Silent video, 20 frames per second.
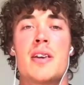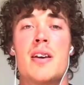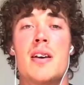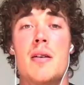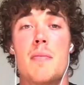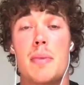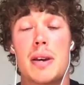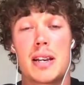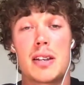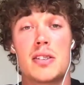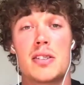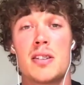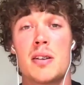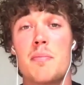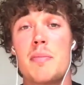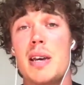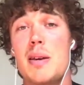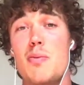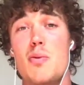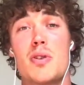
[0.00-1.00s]
Because some
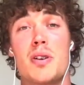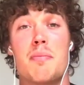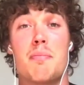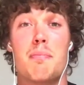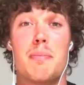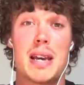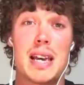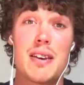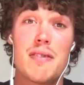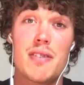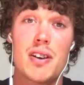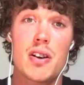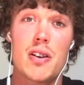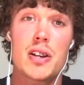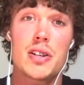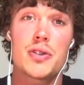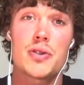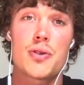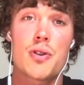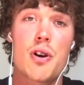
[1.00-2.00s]
people can be very
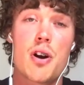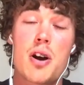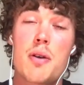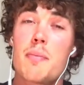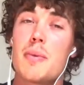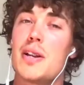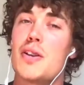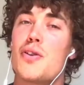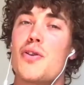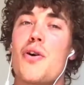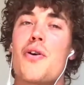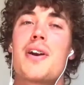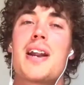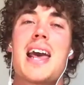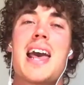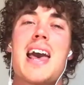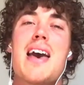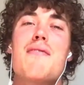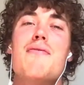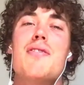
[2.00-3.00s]
strong, but not
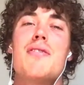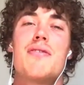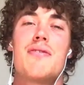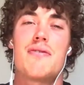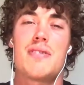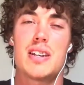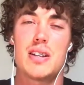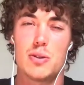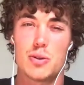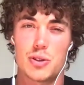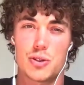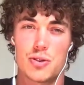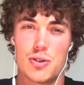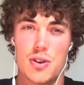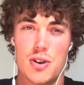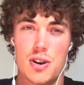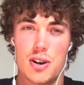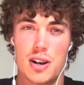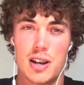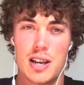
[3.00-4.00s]
ever feel
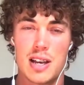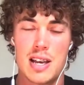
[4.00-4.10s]
strong.